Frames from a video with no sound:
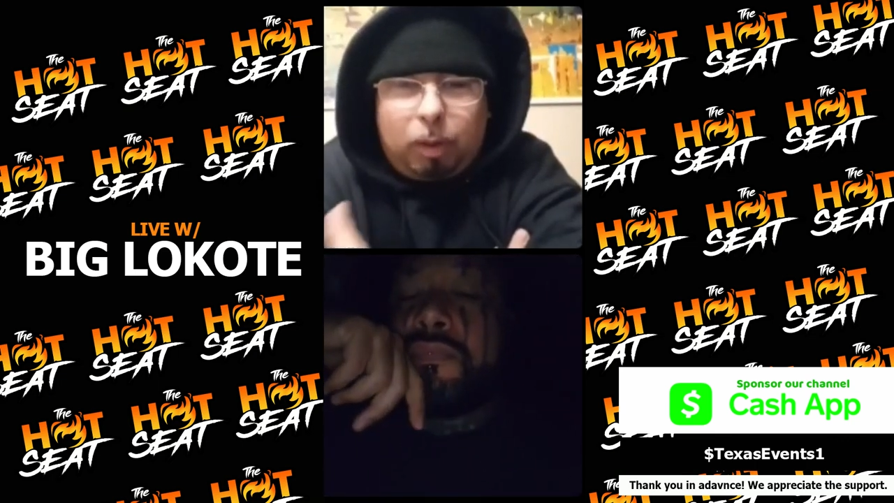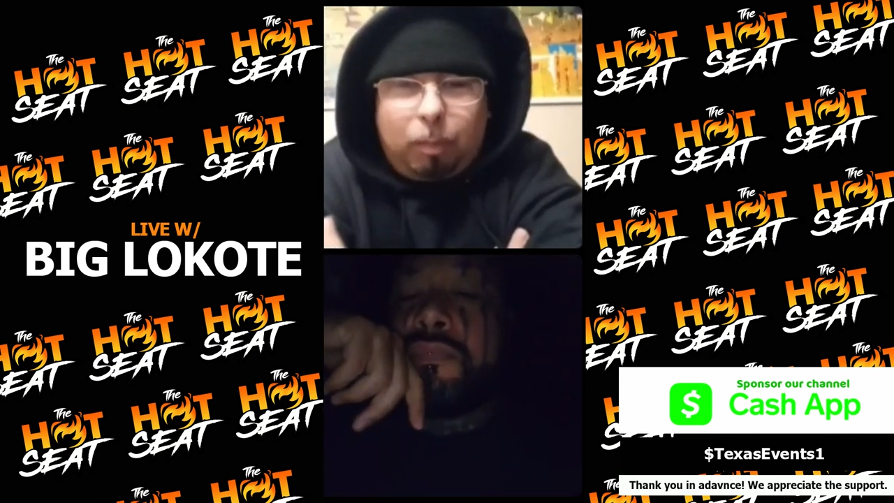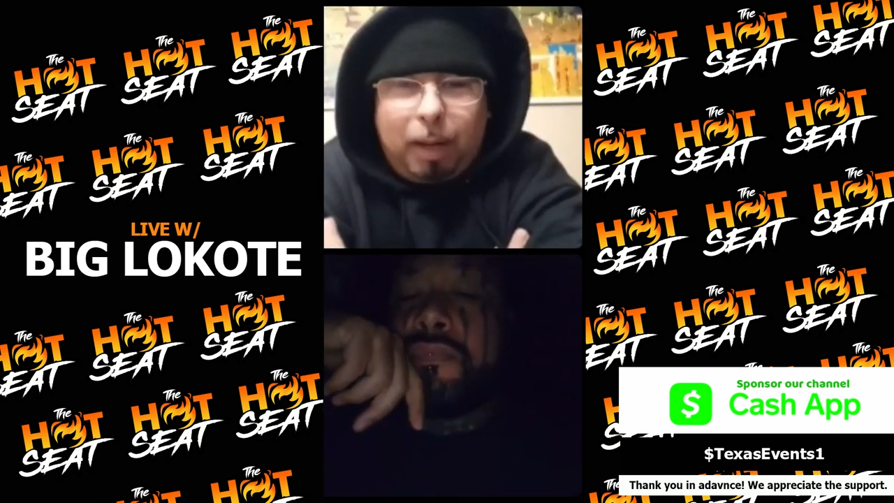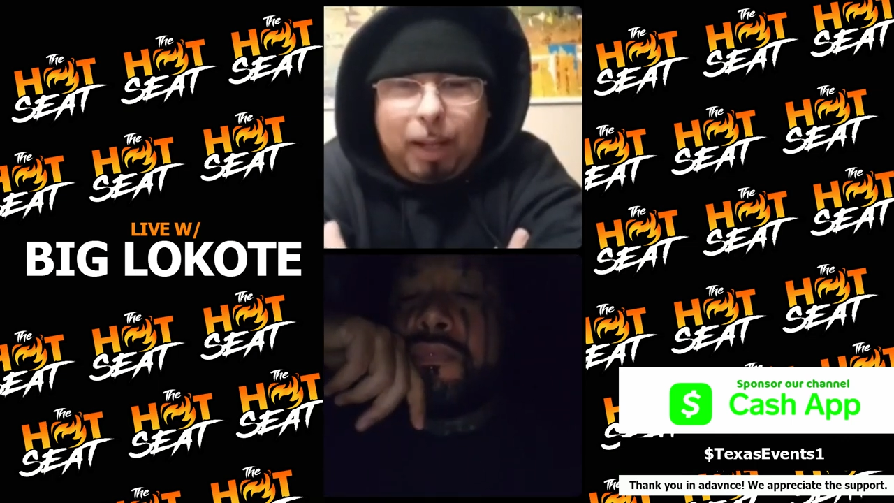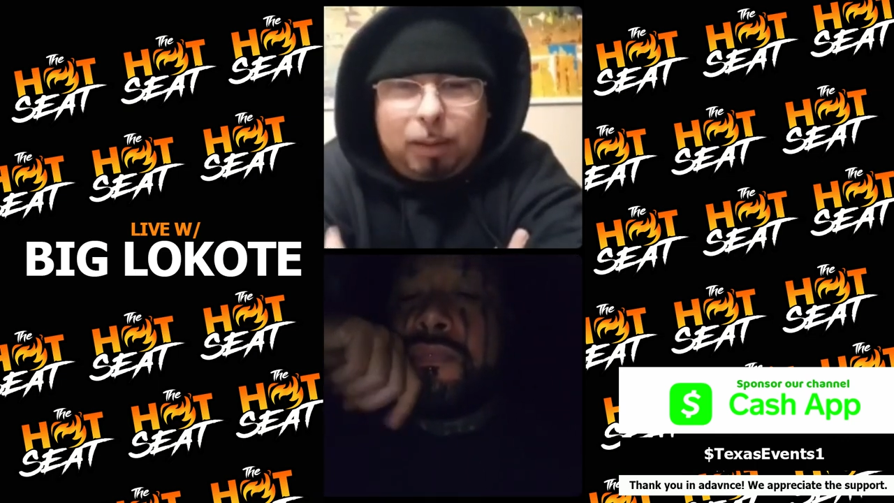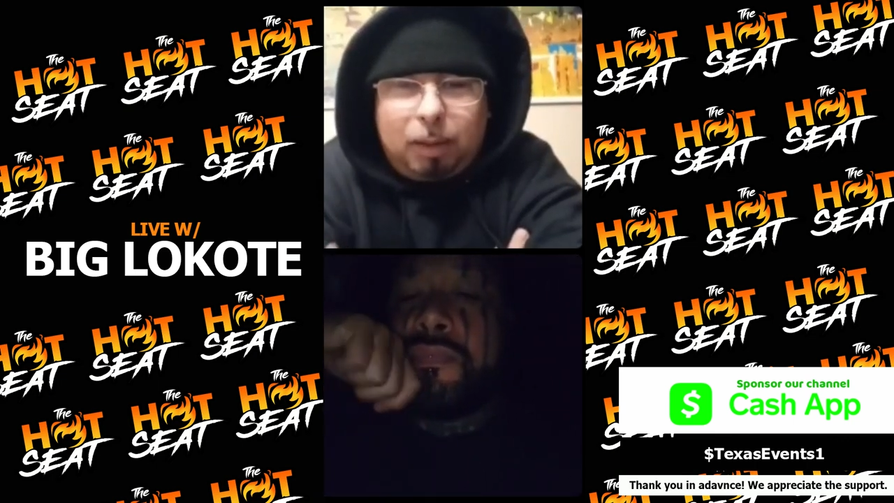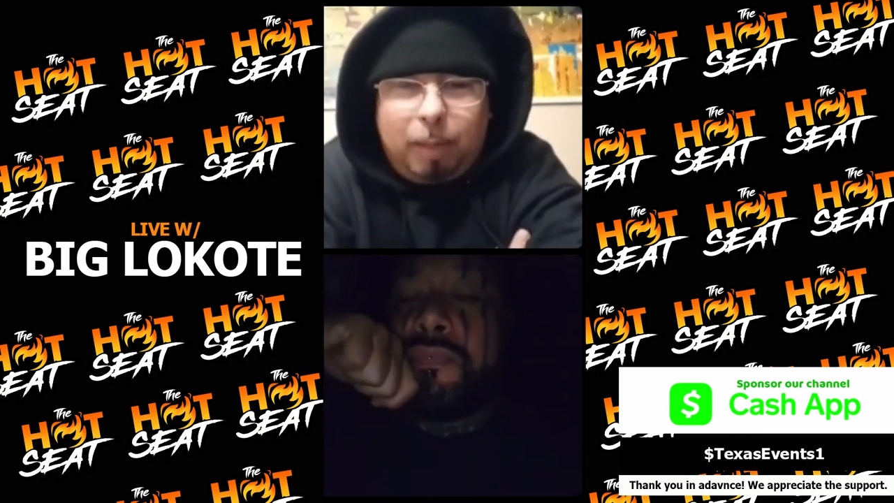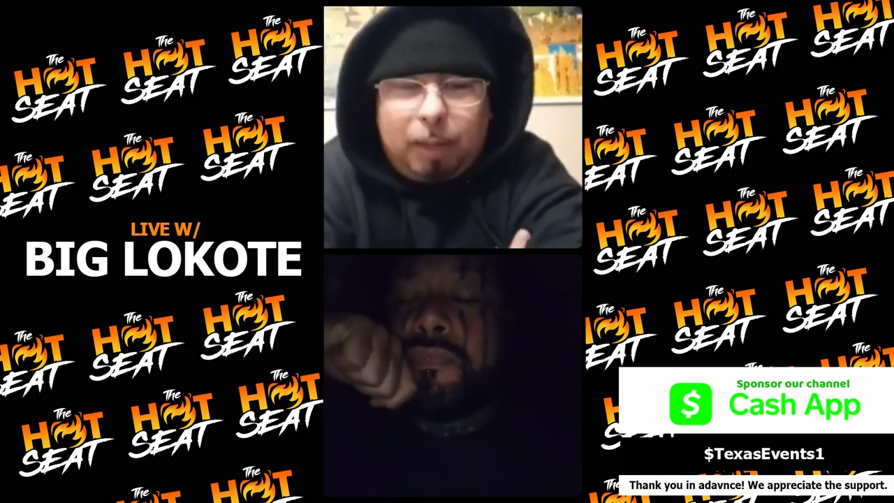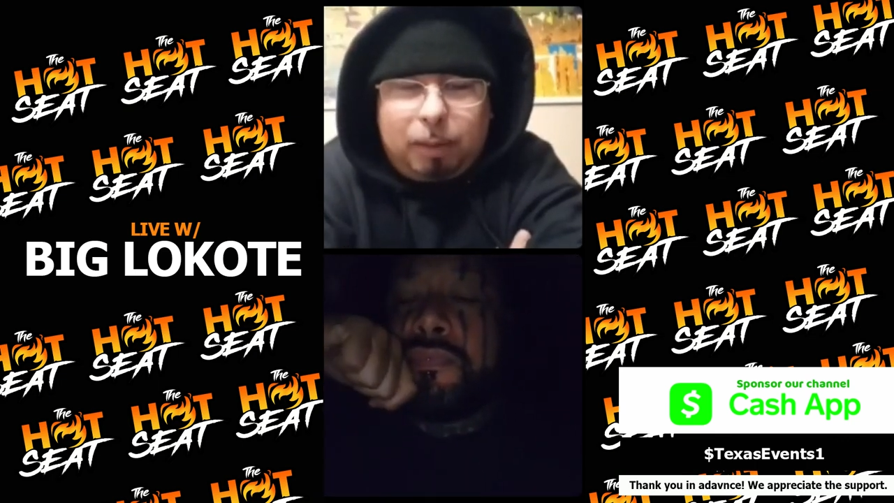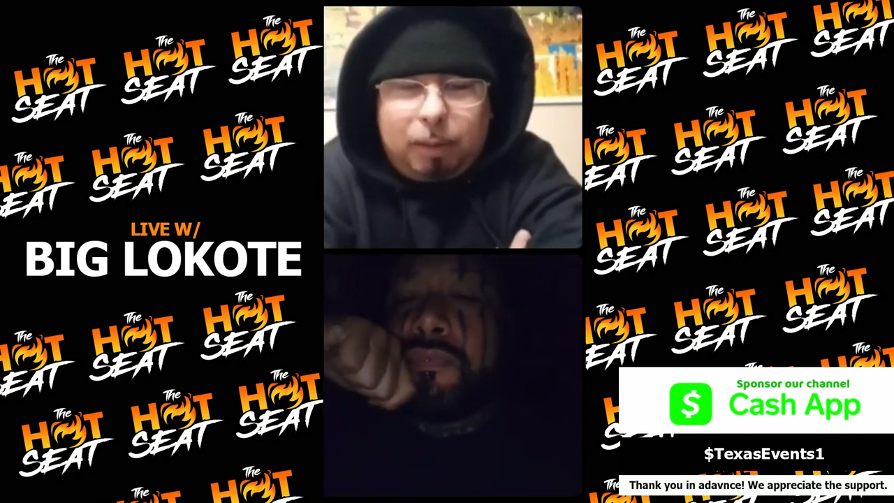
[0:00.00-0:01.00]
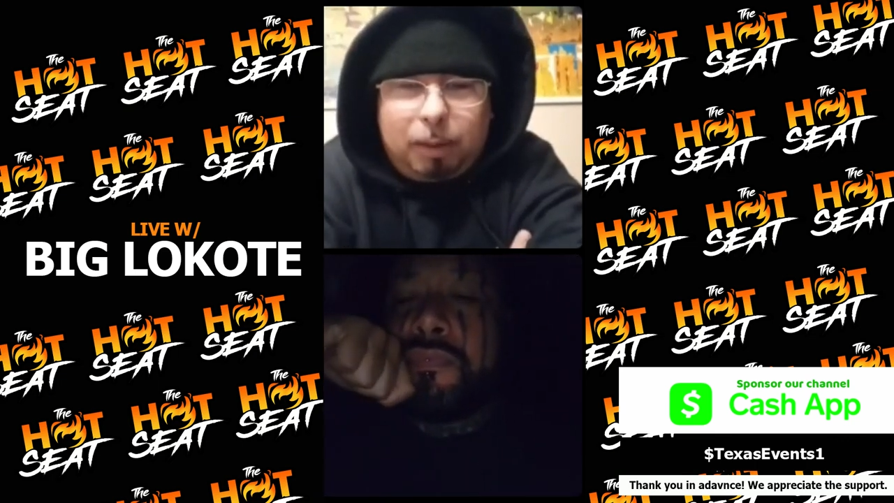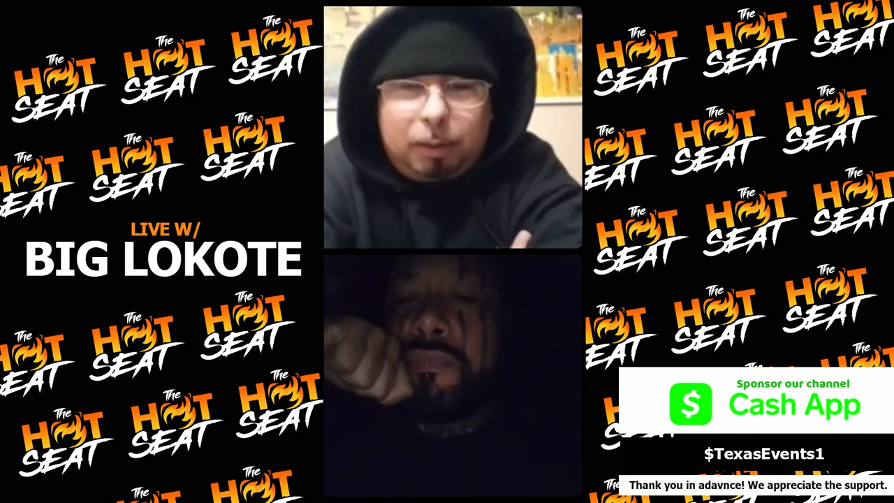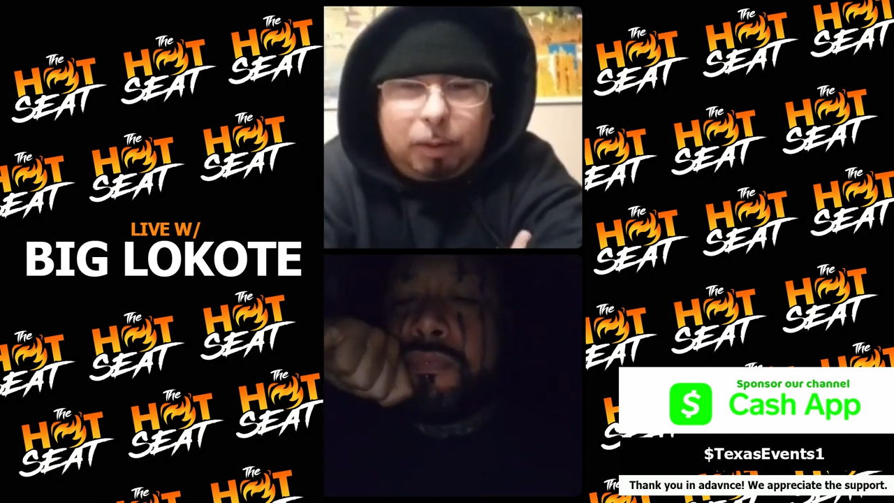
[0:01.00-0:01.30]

the blacks and the Mexicans.